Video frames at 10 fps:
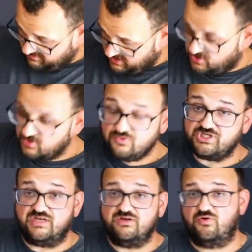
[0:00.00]

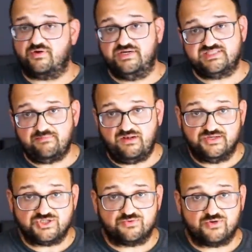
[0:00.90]
huge increase in
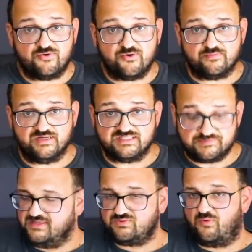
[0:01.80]
militia recruitment.
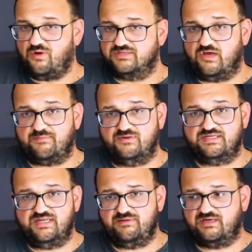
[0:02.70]
And this is what I want to talk about
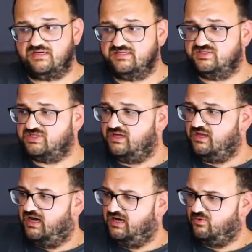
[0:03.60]
today, because
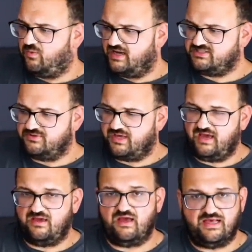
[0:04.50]

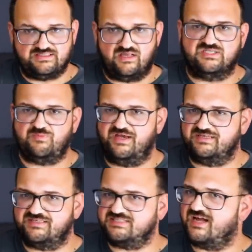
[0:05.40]
Y2K, as I'll
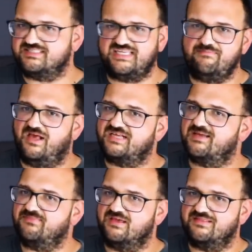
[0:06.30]
explain, does not seem like
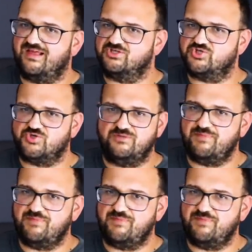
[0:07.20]
something that should